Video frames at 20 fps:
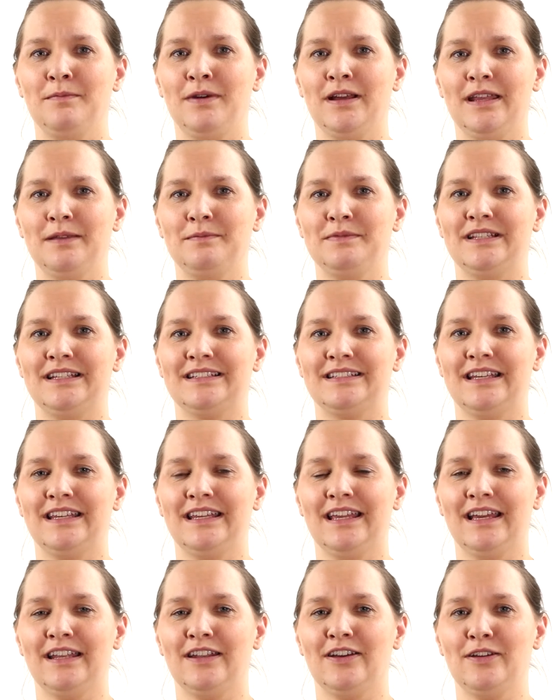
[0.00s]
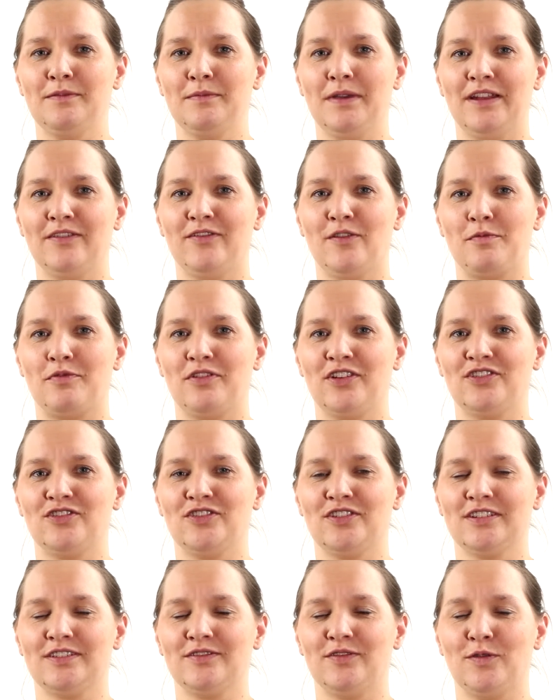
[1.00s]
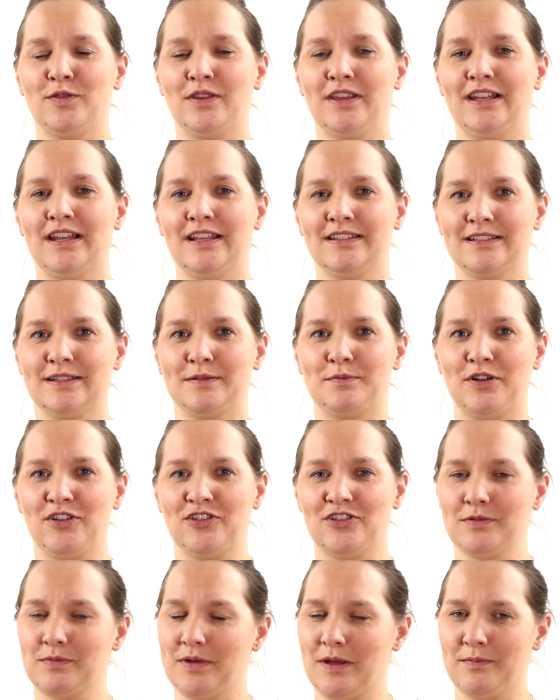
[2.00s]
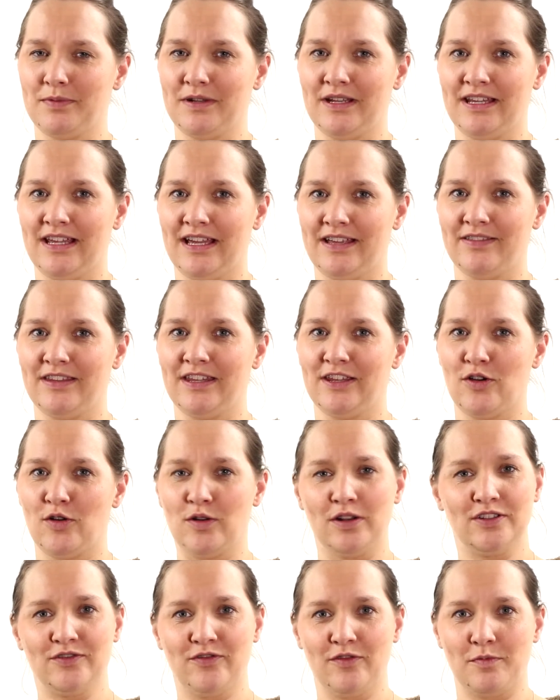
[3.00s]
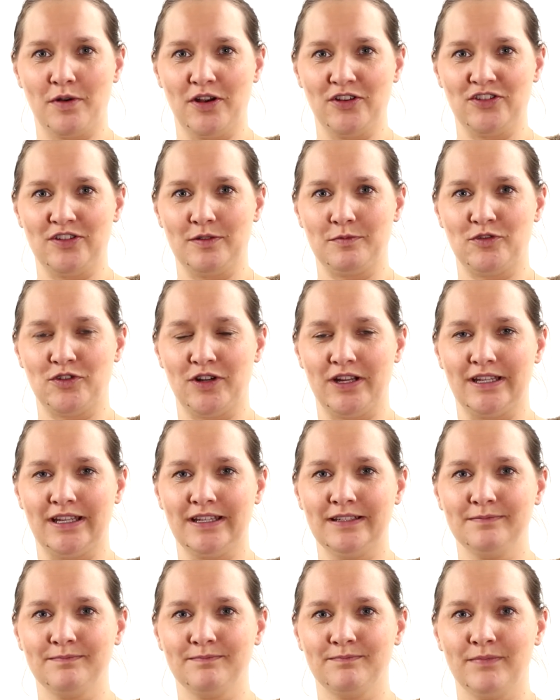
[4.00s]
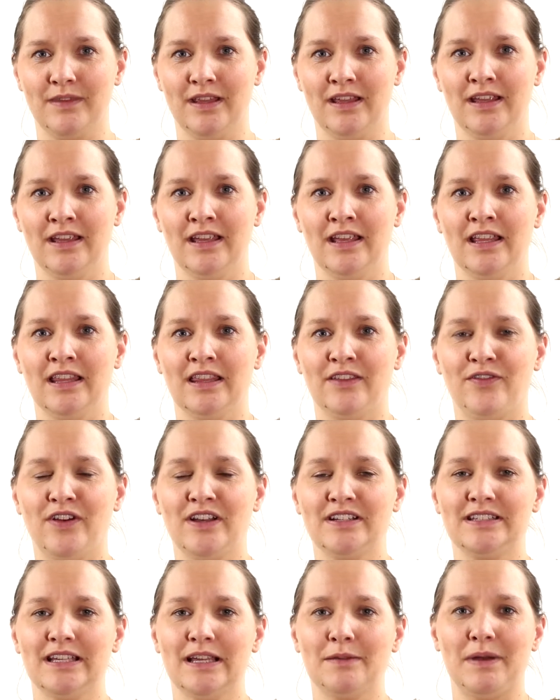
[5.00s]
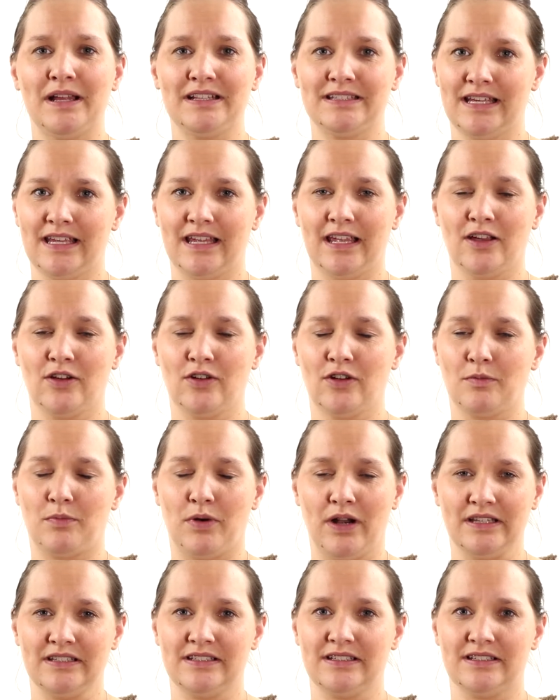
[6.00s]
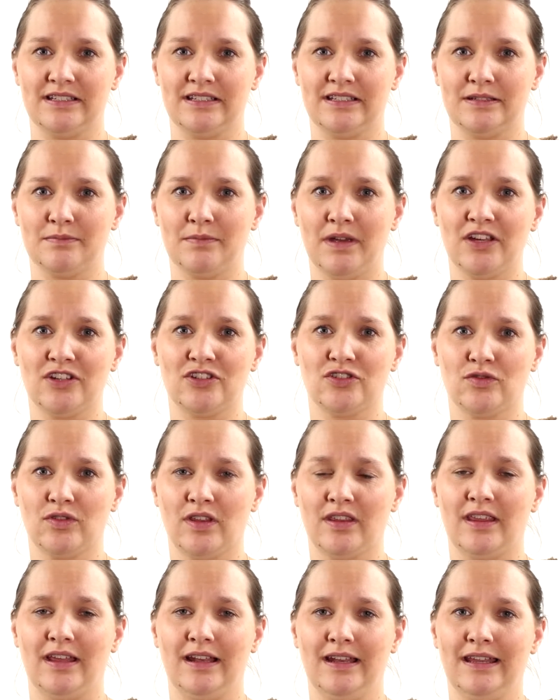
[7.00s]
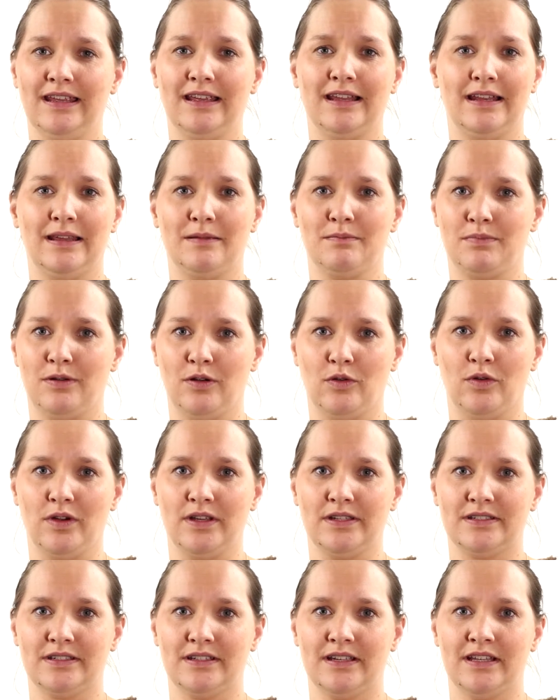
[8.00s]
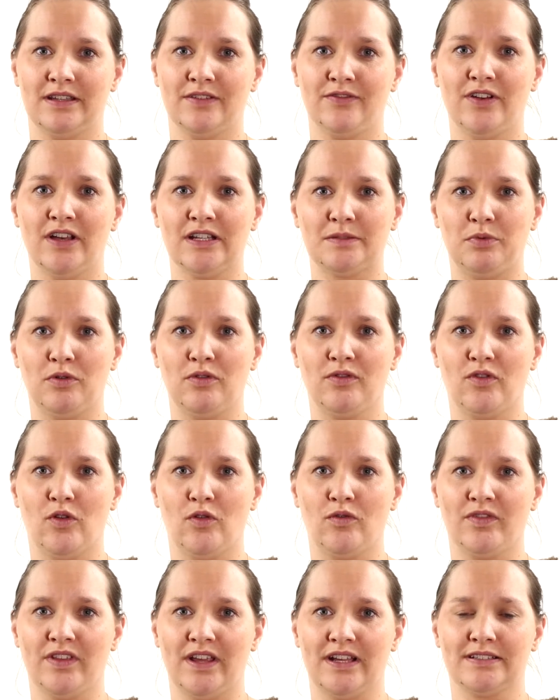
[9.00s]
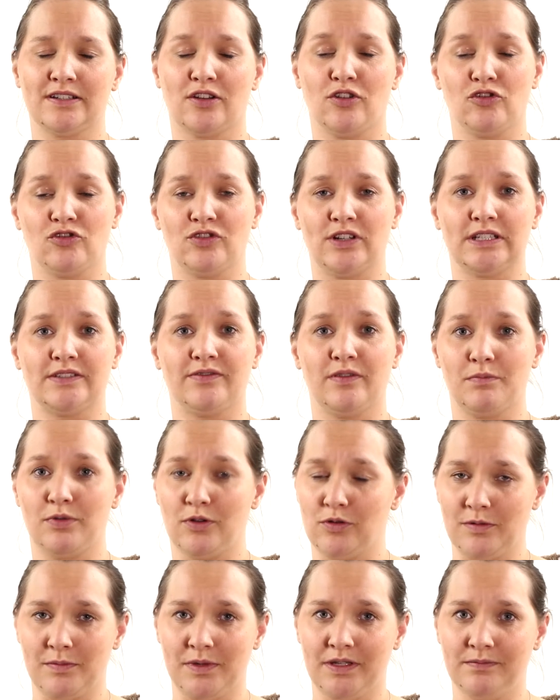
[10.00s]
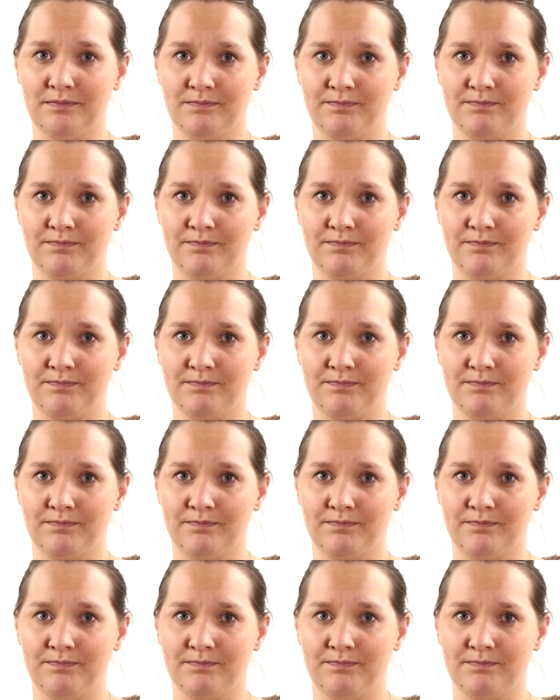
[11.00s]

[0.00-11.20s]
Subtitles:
name's Lizzie and I'm Head of Operations for the London Apprenticeship Company and the College of Apprenticeship Training. The first thing about taking on an apprentice is to make sure that they're legally employed, and the first port of call for that is a contract of employment.